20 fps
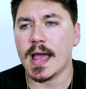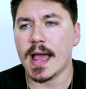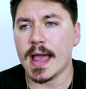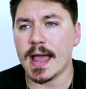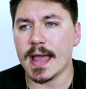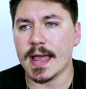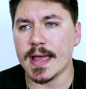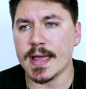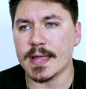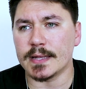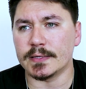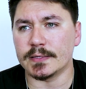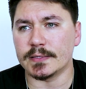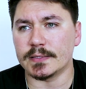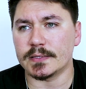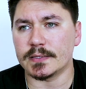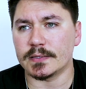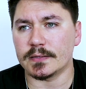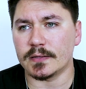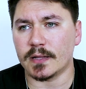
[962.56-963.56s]

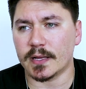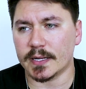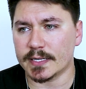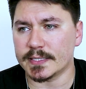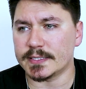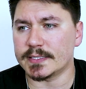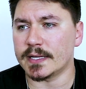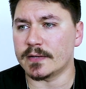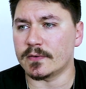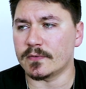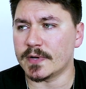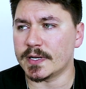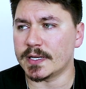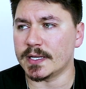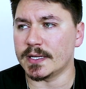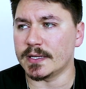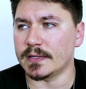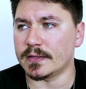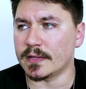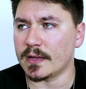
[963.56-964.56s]
And like I said
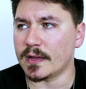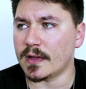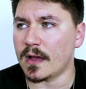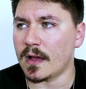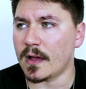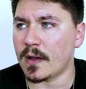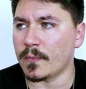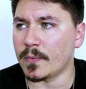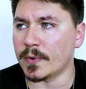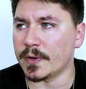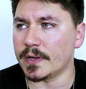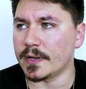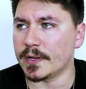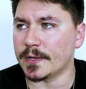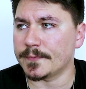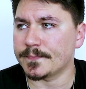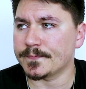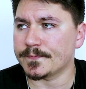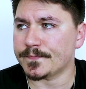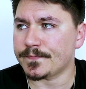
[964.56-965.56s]
already, that I want
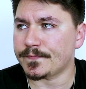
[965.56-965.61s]
to